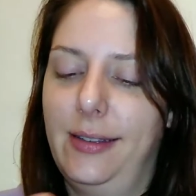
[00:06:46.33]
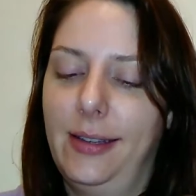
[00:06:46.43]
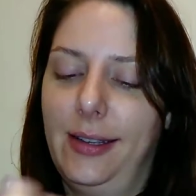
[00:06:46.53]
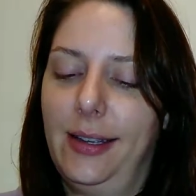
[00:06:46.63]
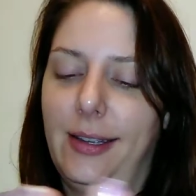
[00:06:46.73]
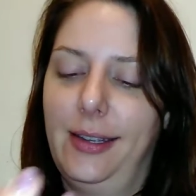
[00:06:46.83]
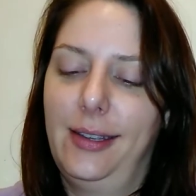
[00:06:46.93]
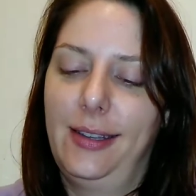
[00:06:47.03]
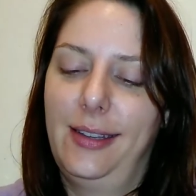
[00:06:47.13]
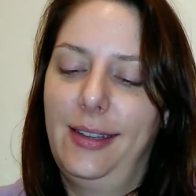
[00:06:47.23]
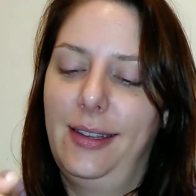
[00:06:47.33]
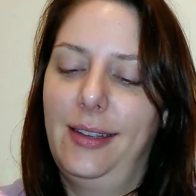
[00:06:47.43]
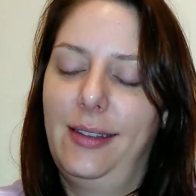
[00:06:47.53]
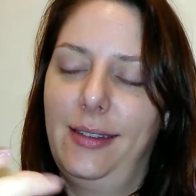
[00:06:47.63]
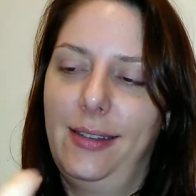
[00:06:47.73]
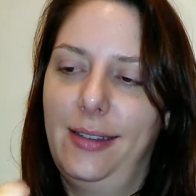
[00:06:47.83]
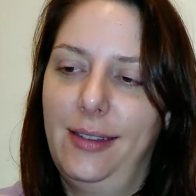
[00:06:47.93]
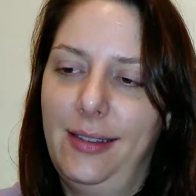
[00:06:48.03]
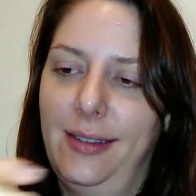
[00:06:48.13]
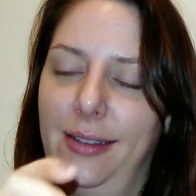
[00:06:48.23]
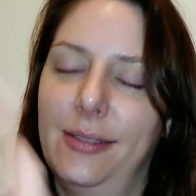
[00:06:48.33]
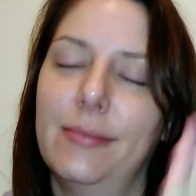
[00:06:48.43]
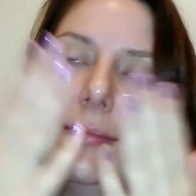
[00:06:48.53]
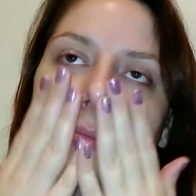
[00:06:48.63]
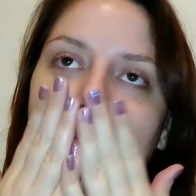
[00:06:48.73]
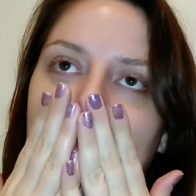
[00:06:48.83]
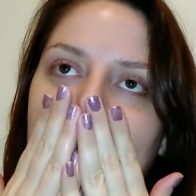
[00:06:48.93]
No one is speaking in this clip.